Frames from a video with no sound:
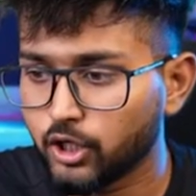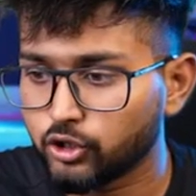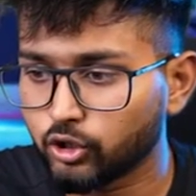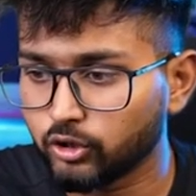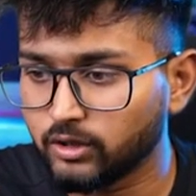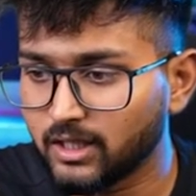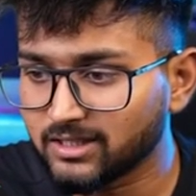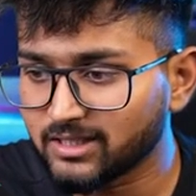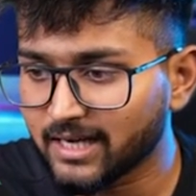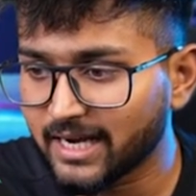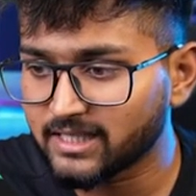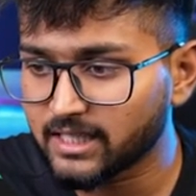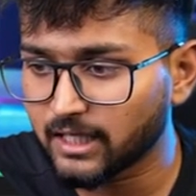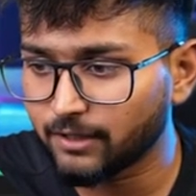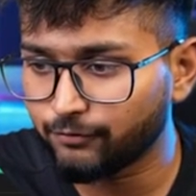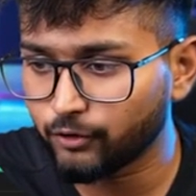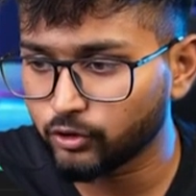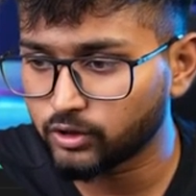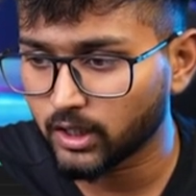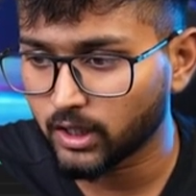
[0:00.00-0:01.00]
So this riser,
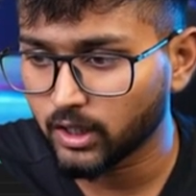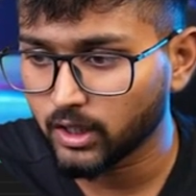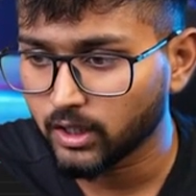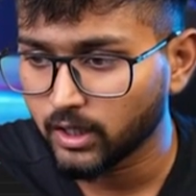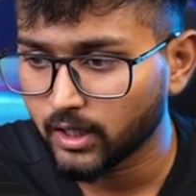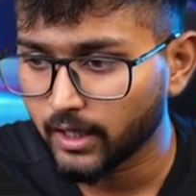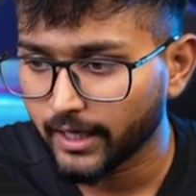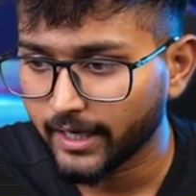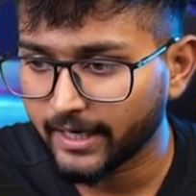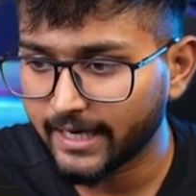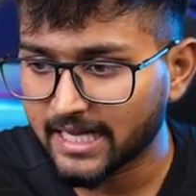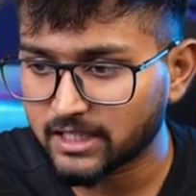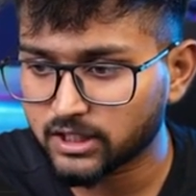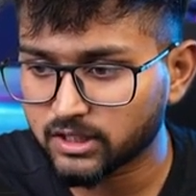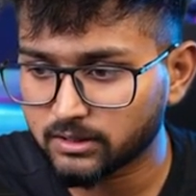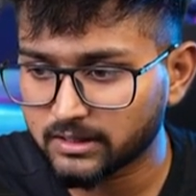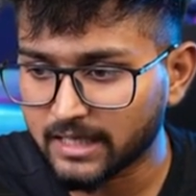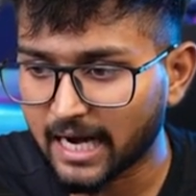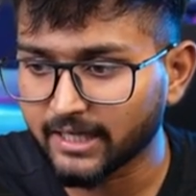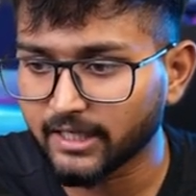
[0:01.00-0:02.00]
if you see, it has
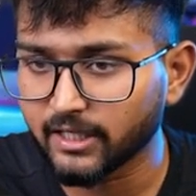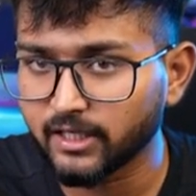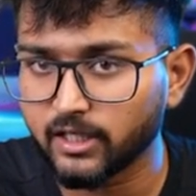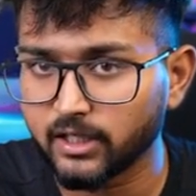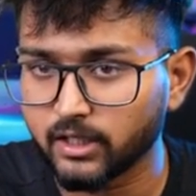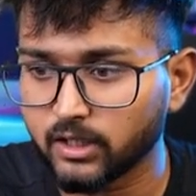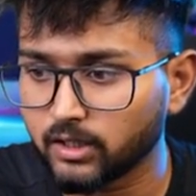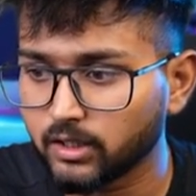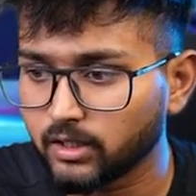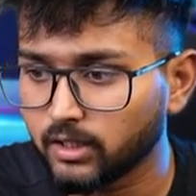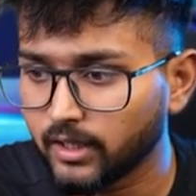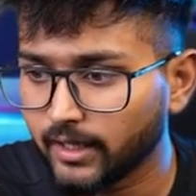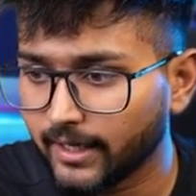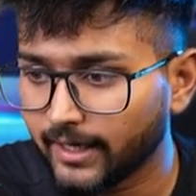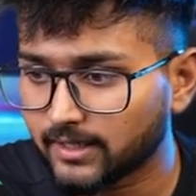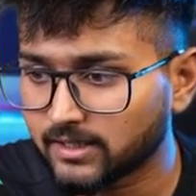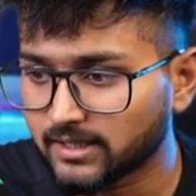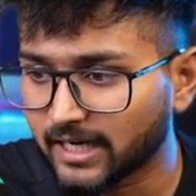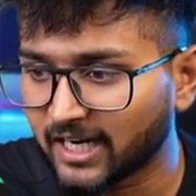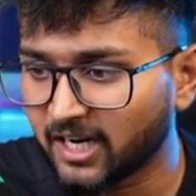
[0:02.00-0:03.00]
started here,
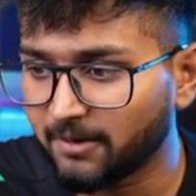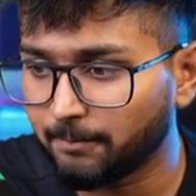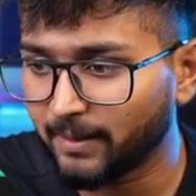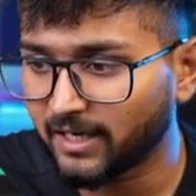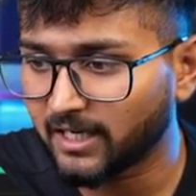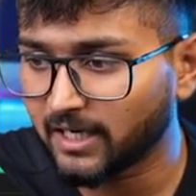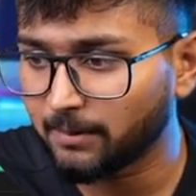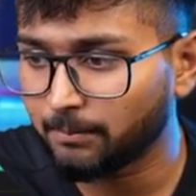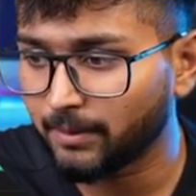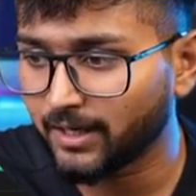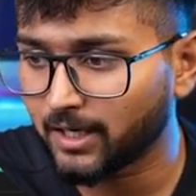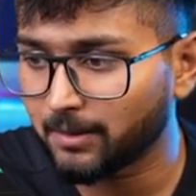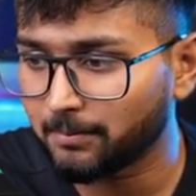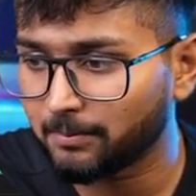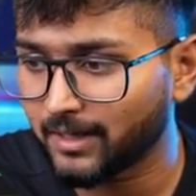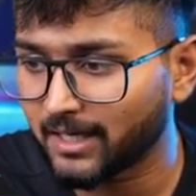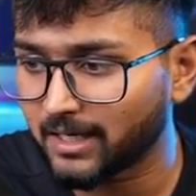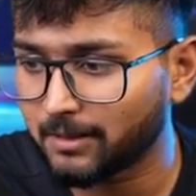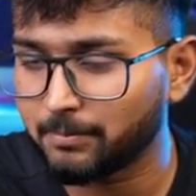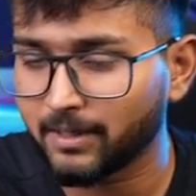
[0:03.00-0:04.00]
it started peaking.
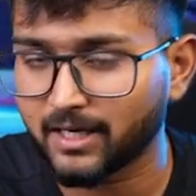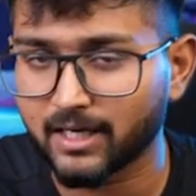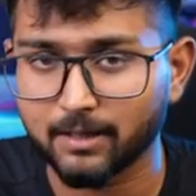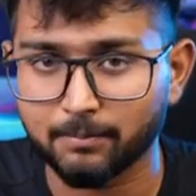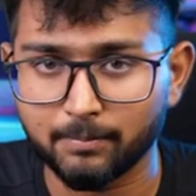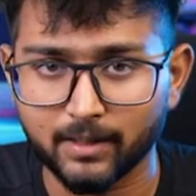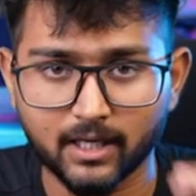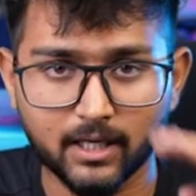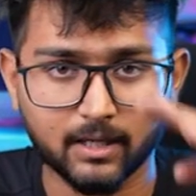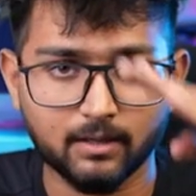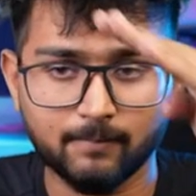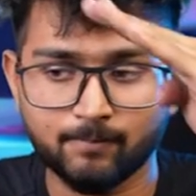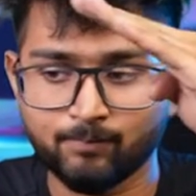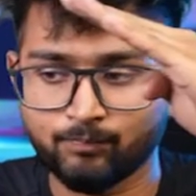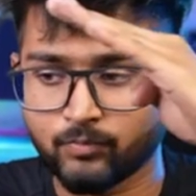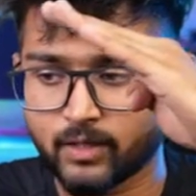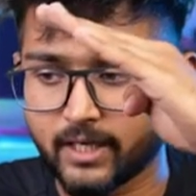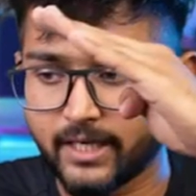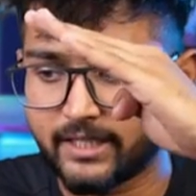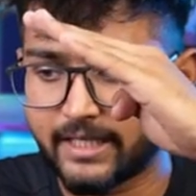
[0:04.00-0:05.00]

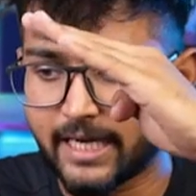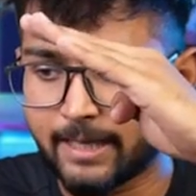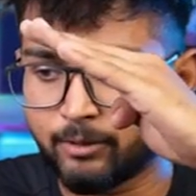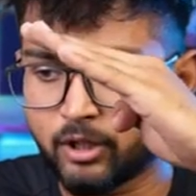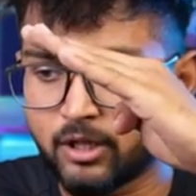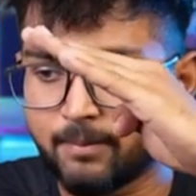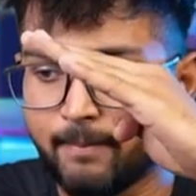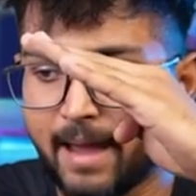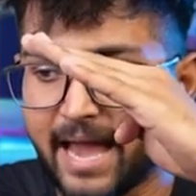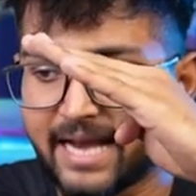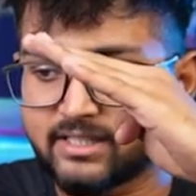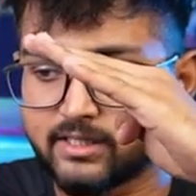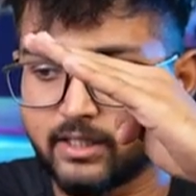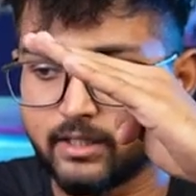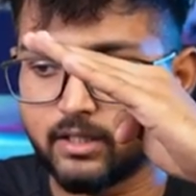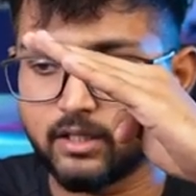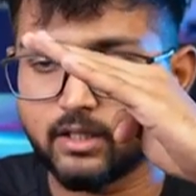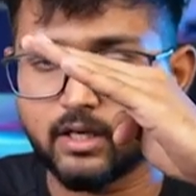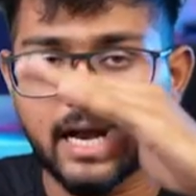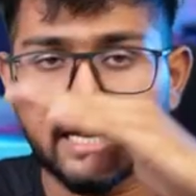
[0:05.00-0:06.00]
It came to the max
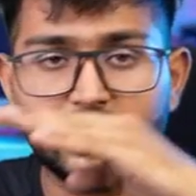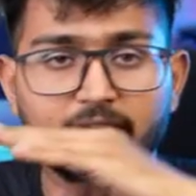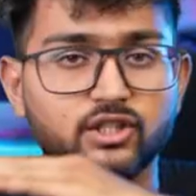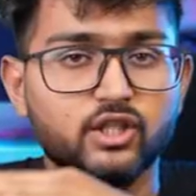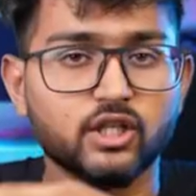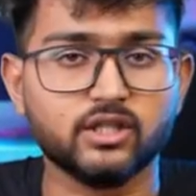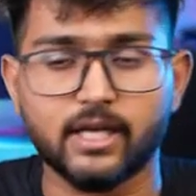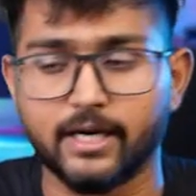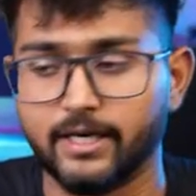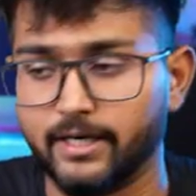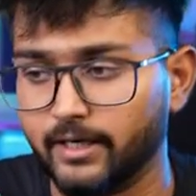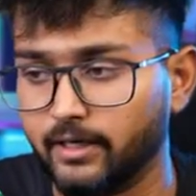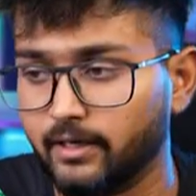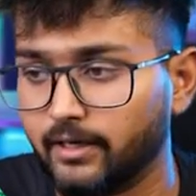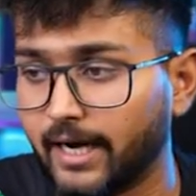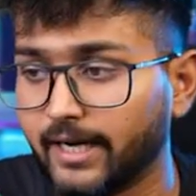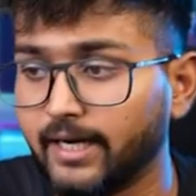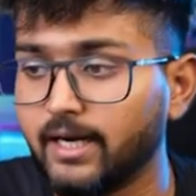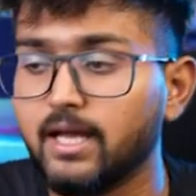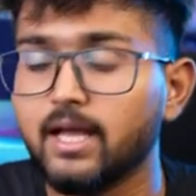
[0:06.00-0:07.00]
here and it just ended,
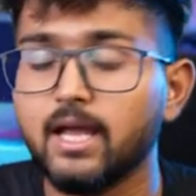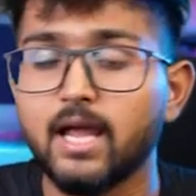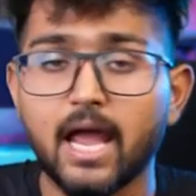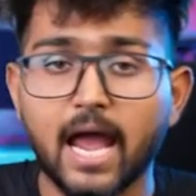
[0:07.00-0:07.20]
right?